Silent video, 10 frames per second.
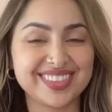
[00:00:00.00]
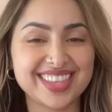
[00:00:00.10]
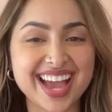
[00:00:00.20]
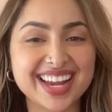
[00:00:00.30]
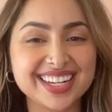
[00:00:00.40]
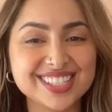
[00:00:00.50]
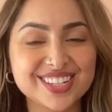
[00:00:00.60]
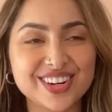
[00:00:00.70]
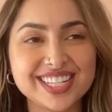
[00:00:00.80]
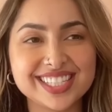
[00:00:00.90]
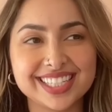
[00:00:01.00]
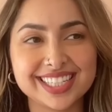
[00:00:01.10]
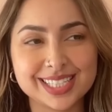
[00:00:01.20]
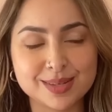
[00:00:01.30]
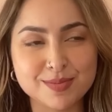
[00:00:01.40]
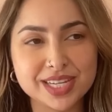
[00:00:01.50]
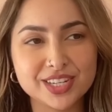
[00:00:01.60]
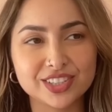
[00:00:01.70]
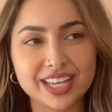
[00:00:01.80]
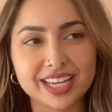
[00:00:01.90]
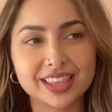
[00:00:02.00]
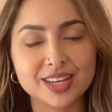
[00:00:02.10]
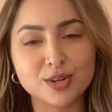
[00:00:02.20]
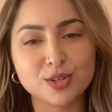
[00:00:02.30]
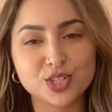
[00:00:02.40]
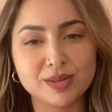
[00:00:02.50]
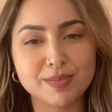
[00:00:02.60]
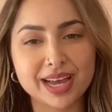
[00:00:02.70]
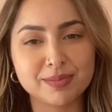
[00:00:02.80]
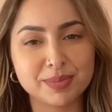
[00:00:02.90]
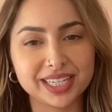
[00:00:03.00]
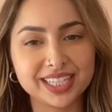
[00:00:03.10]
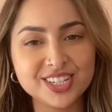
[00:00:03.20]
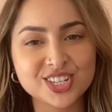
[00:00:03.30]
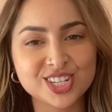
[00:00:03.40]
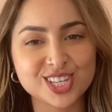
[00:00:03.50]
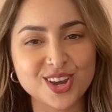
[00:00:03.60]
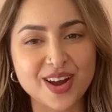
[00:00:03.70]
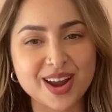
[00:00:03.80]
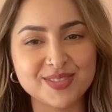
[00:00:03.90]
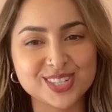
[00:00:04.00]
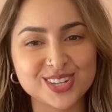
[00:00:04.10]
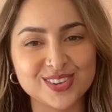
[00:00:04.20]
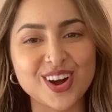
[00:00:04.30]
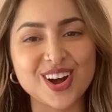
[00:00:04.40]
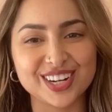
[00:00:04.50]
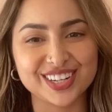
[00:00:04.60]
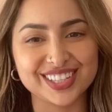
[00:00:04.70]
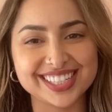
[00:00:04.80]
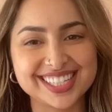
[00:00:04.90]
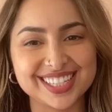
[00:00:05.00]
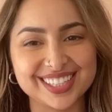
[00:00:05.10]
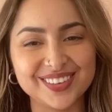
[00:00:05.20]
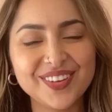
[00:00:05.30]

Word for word: That is crazy because to me you're like the OG bad bitch. So I'm so honored to